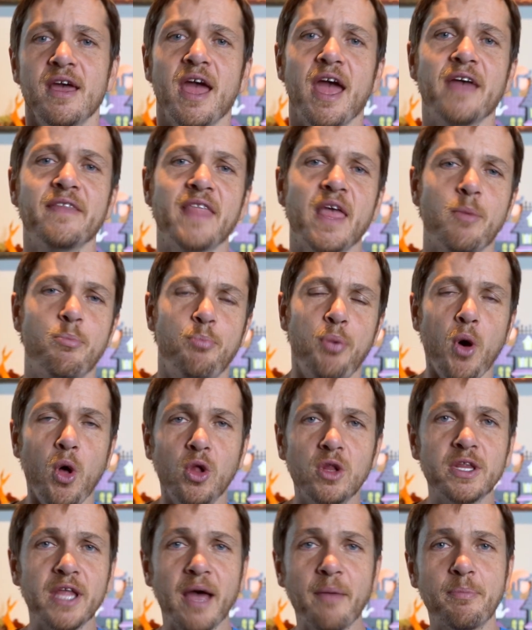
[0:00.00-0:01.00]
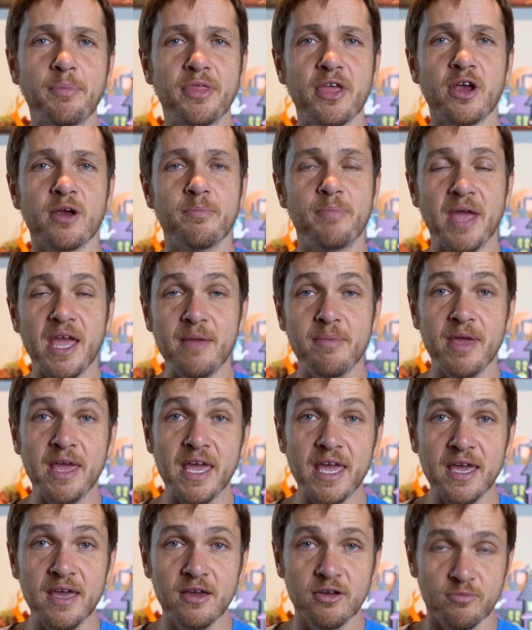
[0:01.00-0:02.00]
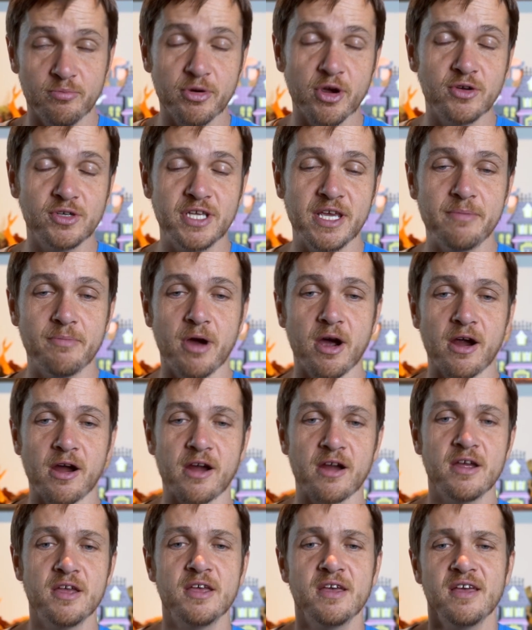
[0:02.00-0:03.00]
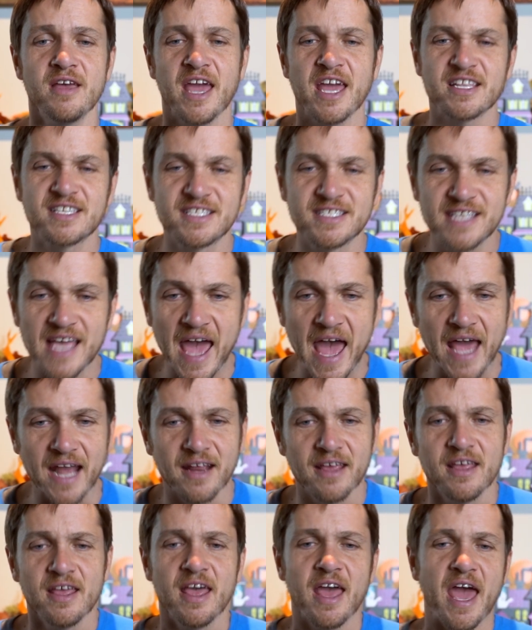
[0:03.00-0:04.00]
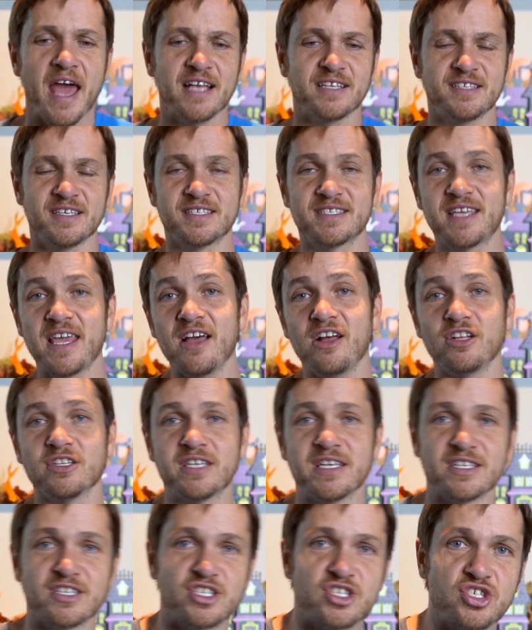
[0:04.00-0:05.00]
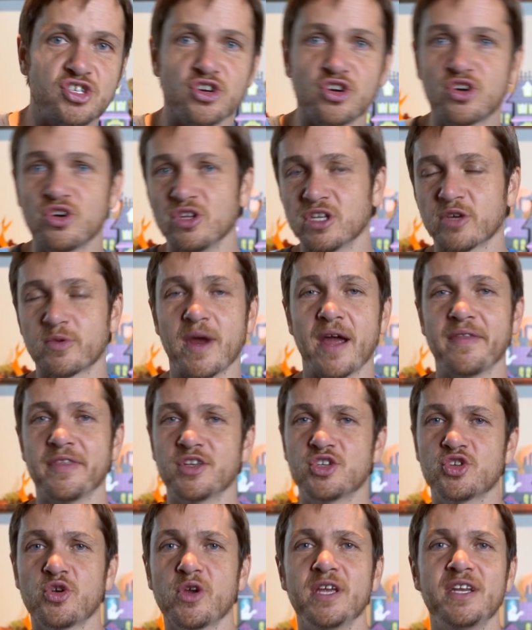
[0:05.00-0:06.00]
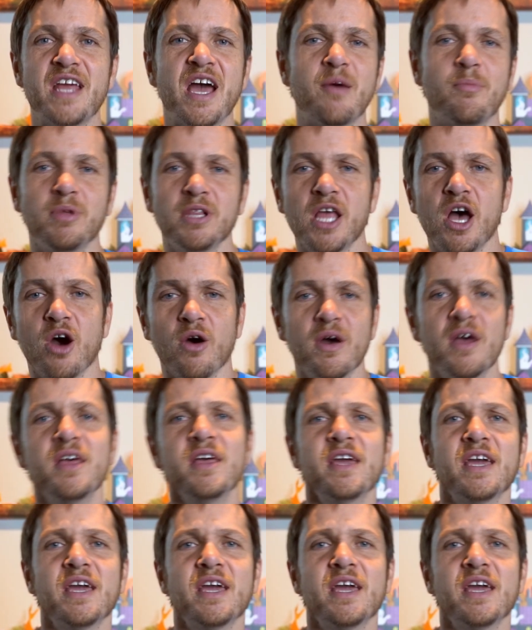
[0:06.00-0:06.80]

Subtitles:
and they pulled up their baby protein bar and sat as the skeleton circled around the tree down below,